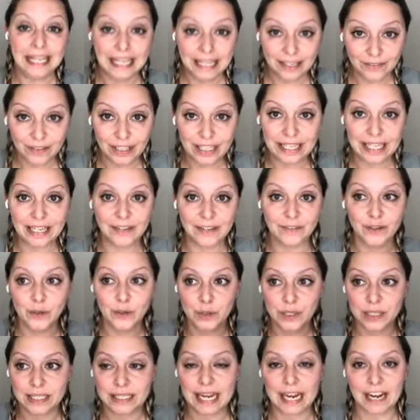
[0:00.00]
even if you
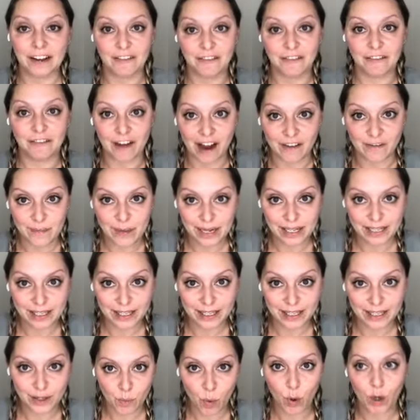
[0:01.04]
just take five minutes
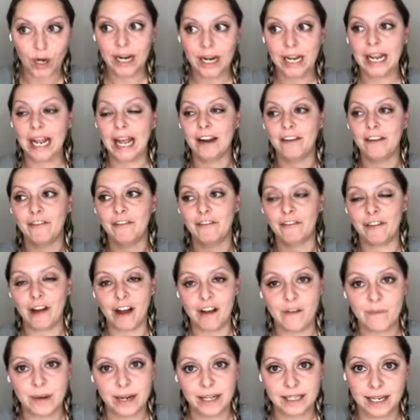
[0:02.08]
in the morning and
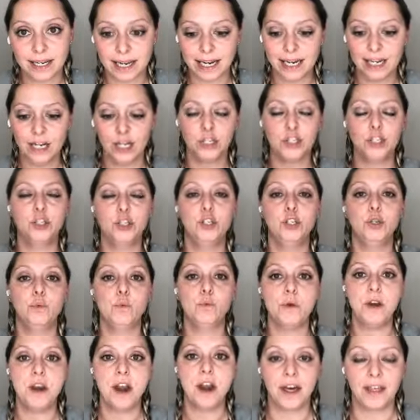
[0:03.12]
five minutes at night to
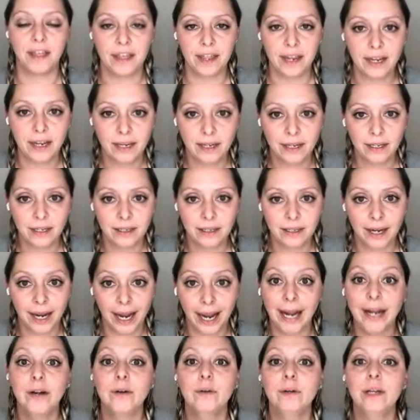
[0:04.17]
do nothing,
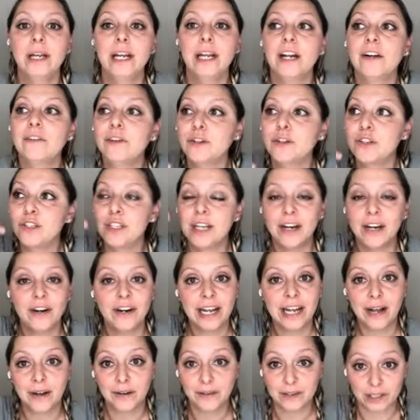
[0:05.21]
I don't care if you're
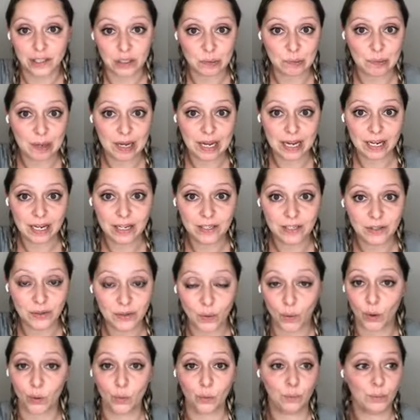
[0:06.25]
staring out into space
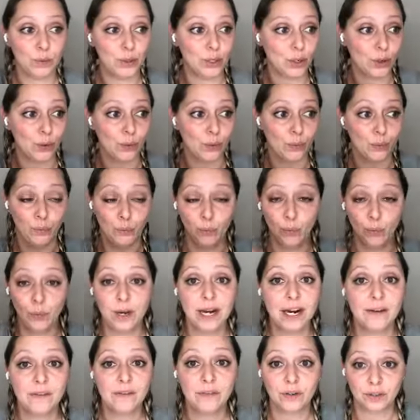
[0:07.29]
or, you know,
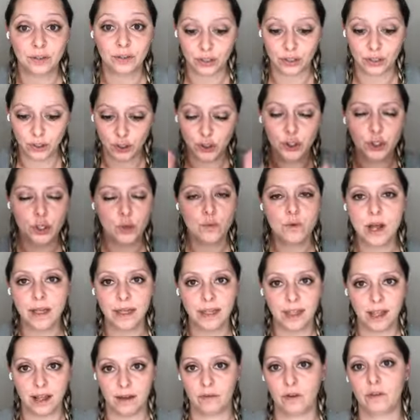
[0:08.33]
whatever, just do
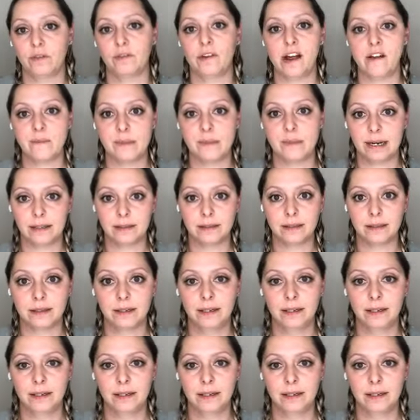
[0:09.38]
nothing for five minutes.